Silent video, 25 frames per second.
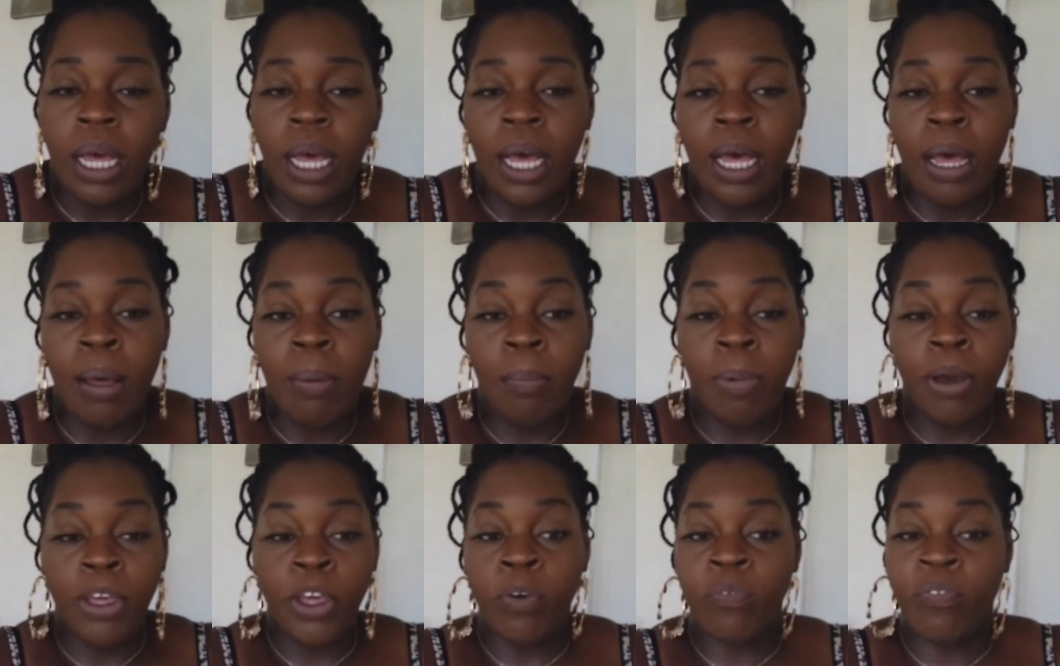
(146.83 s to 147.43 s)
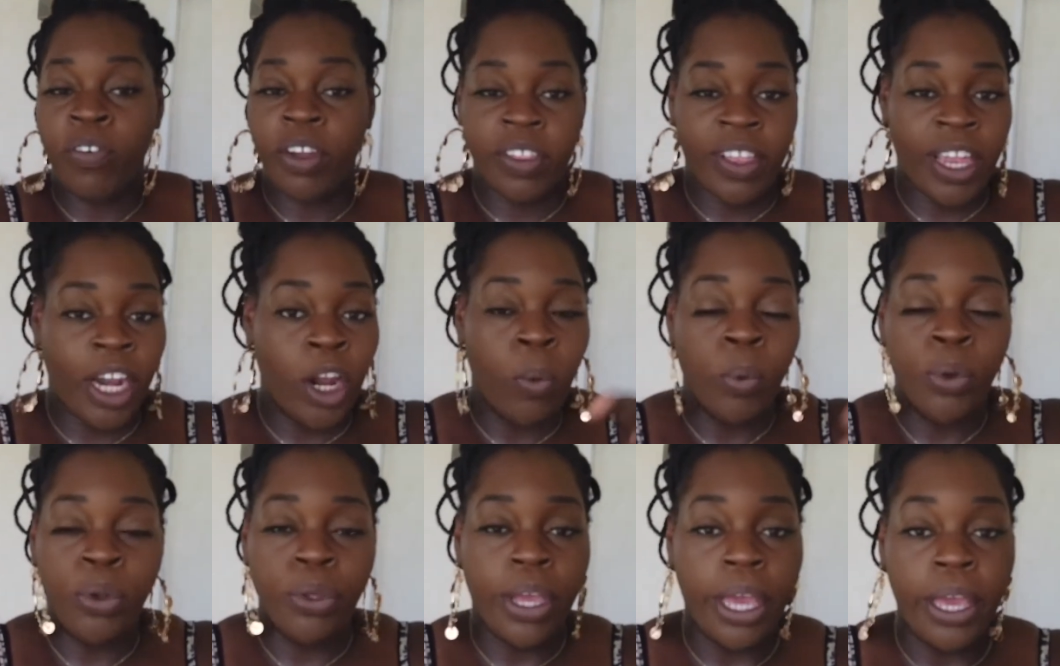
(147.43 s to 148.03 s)
But you'll figure that
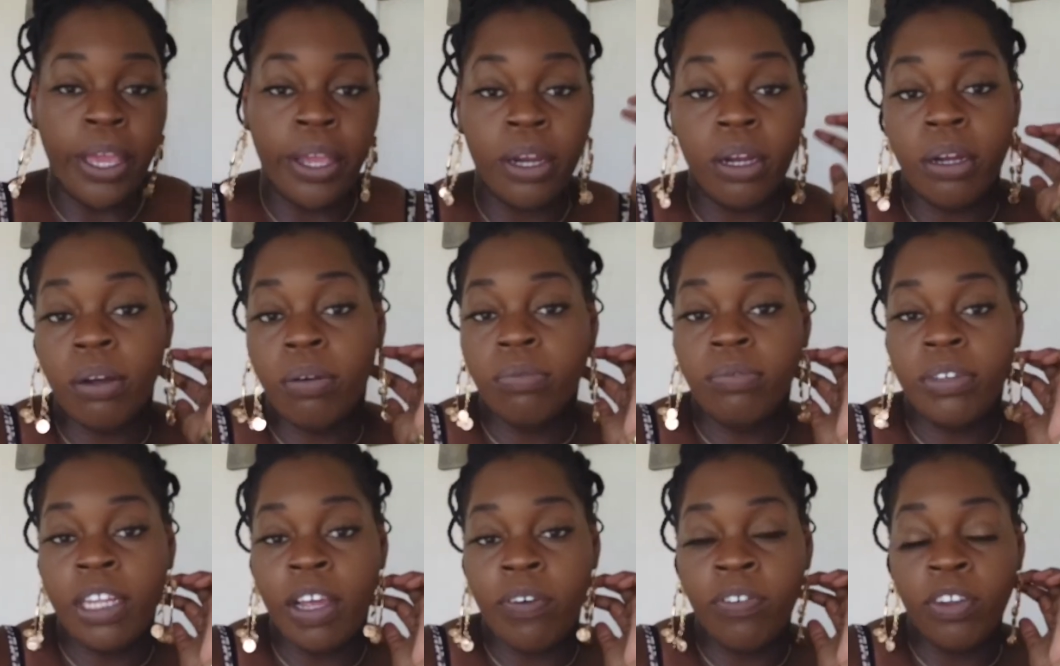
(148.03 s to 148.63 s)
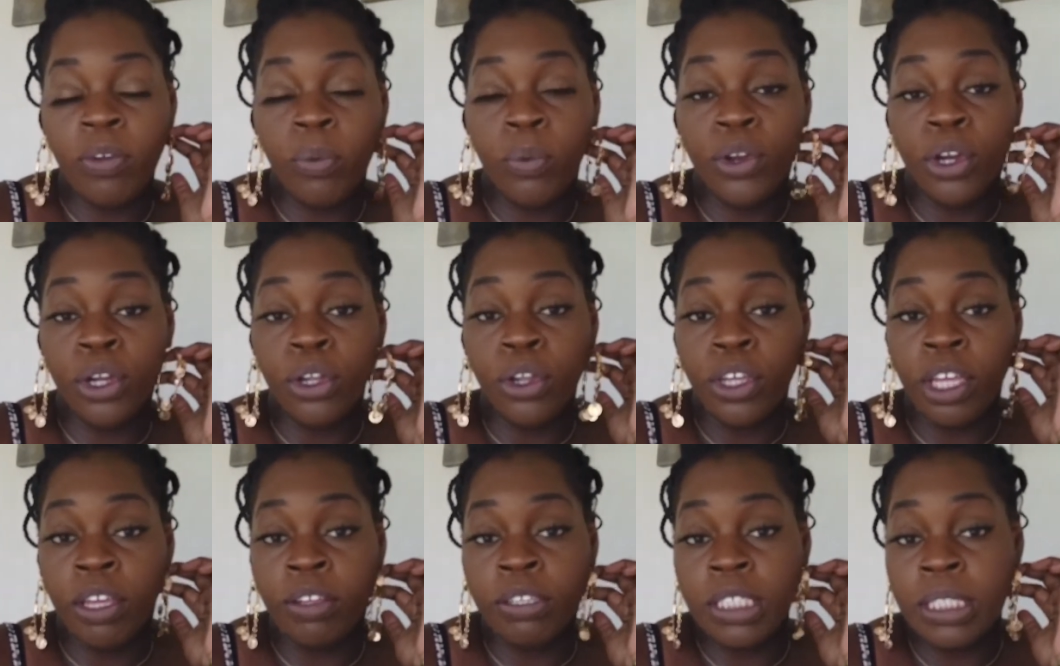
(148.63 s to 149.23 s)
out when you get here. Definitely when you're
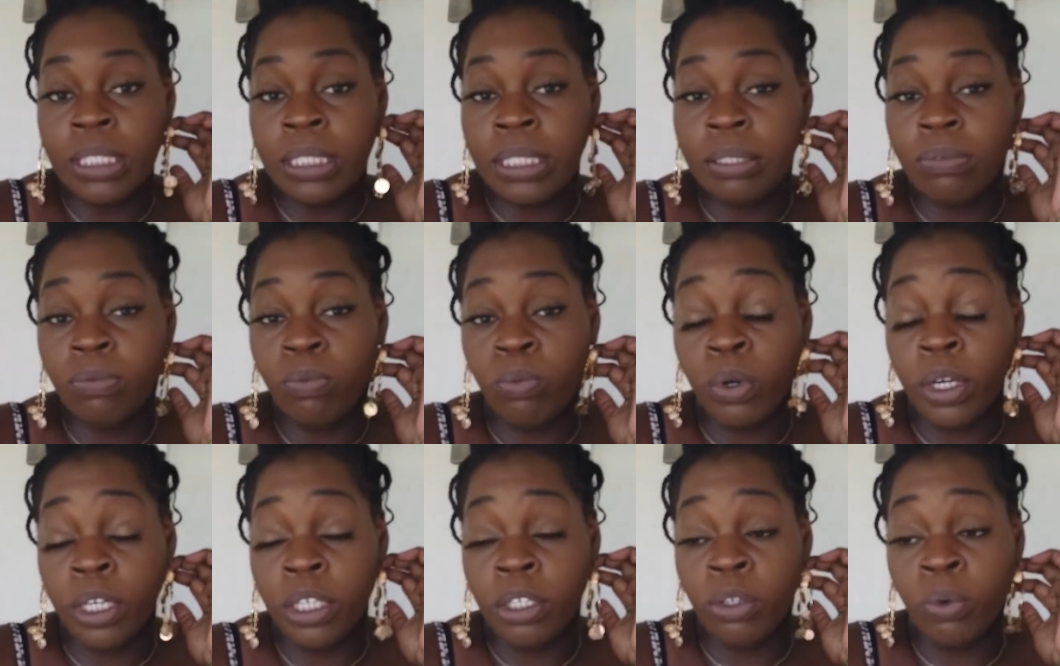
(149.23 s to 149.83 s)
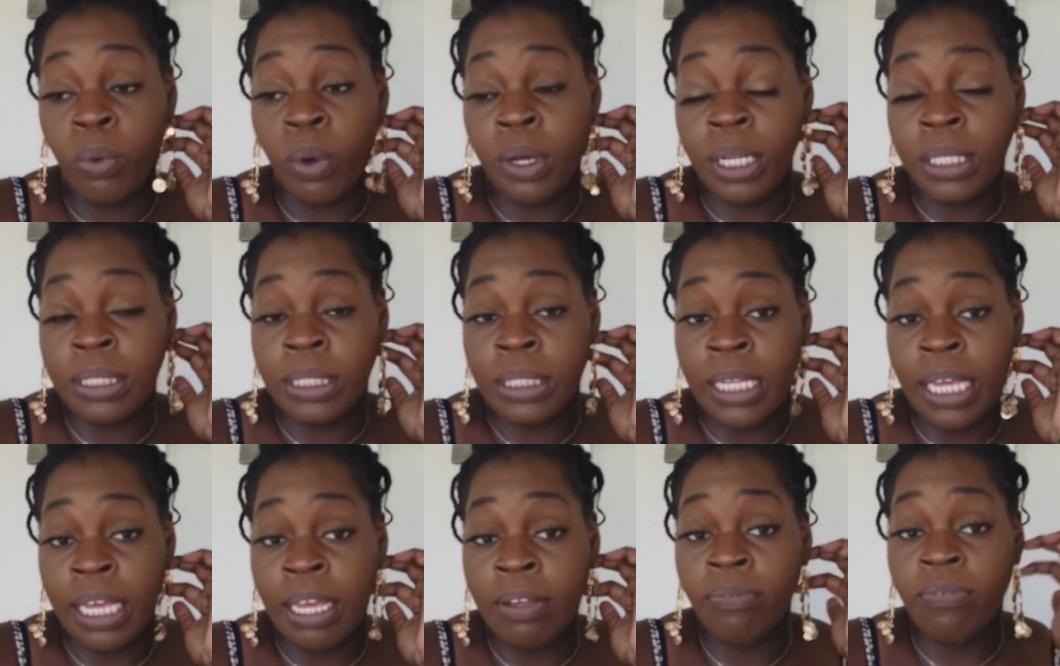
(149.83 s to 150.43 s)
looking to where you want to
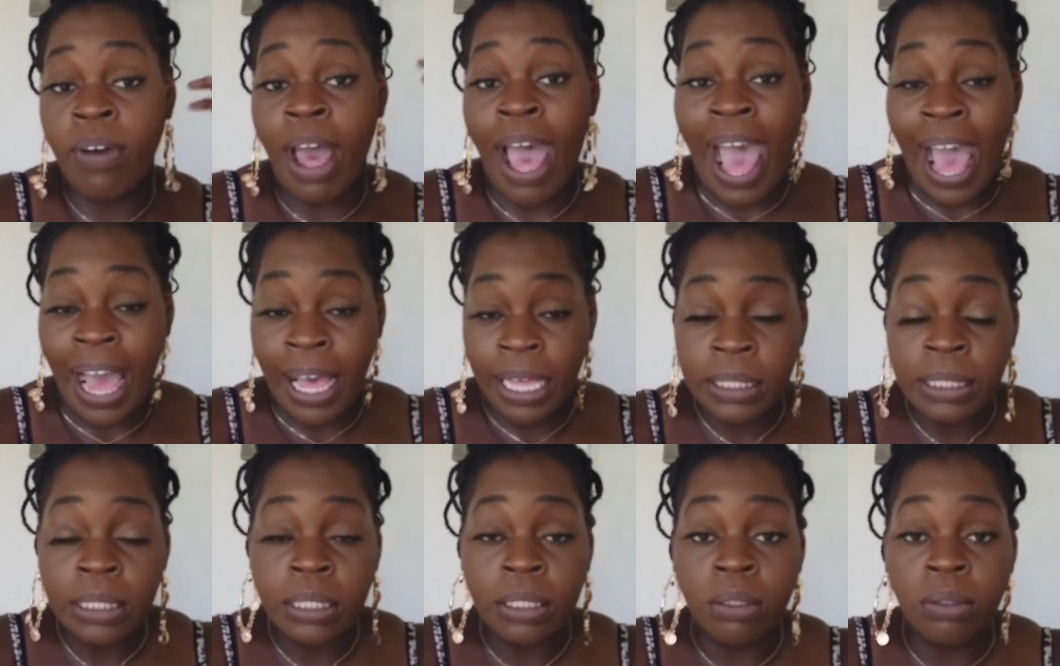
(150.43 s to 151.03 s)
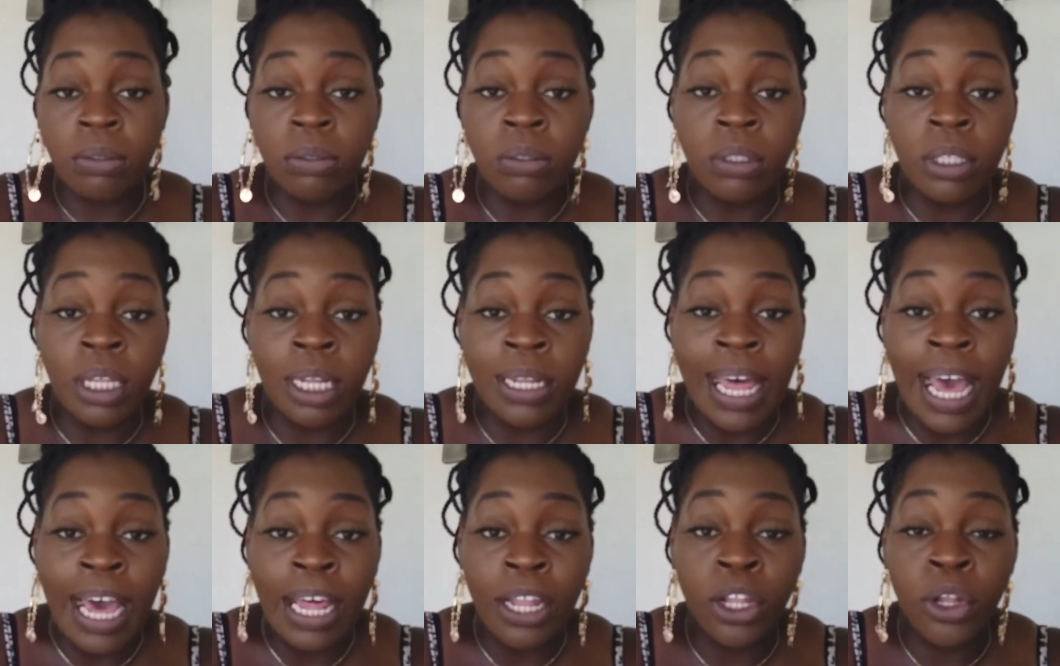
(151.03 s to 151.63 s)
stay, ask the
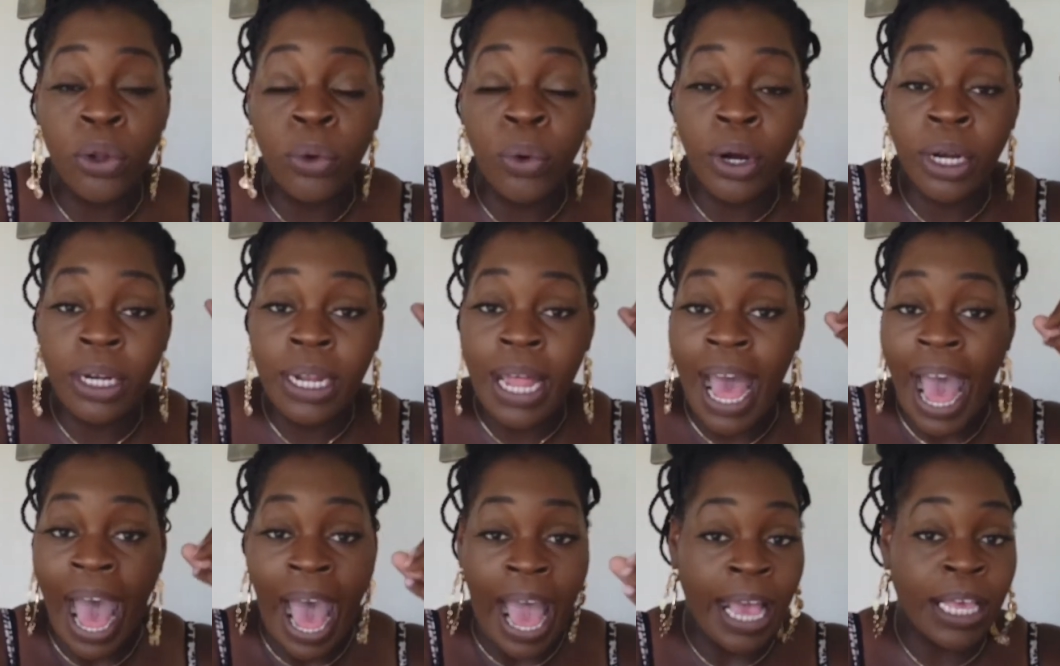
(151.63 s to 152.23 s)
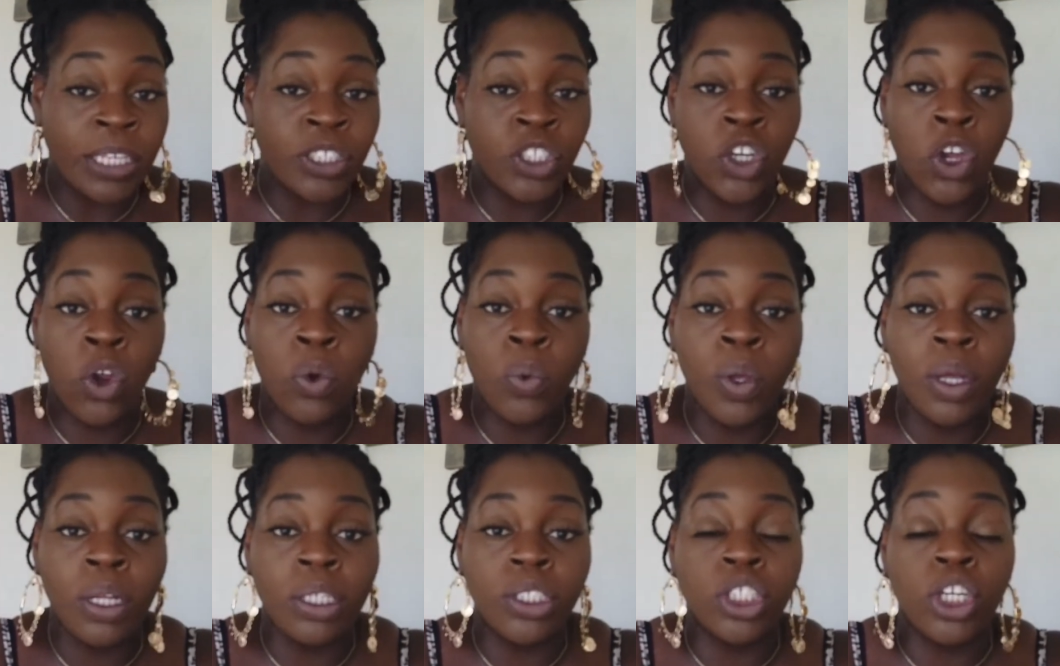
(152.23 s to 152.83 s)
landlord, ask
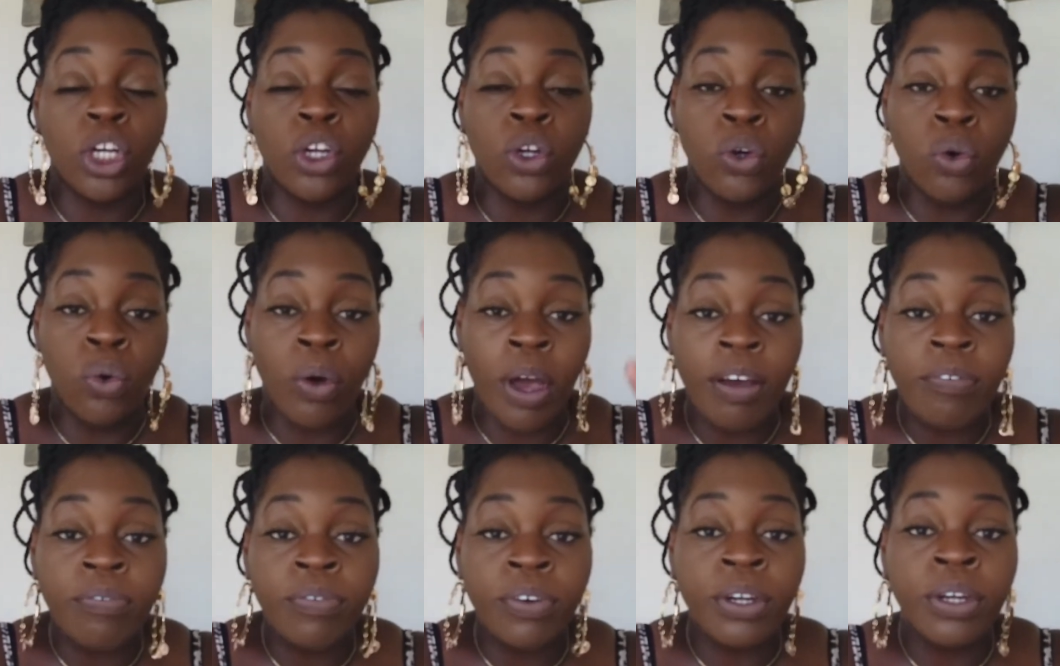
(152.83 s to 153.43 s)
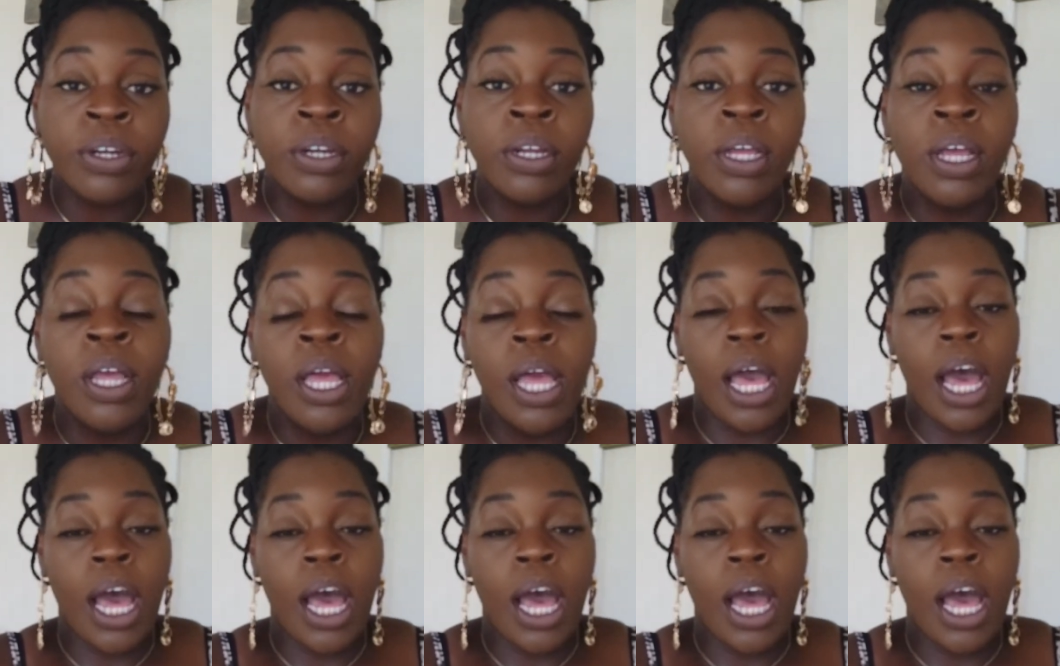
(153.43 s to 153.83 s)
your realtor, whoever,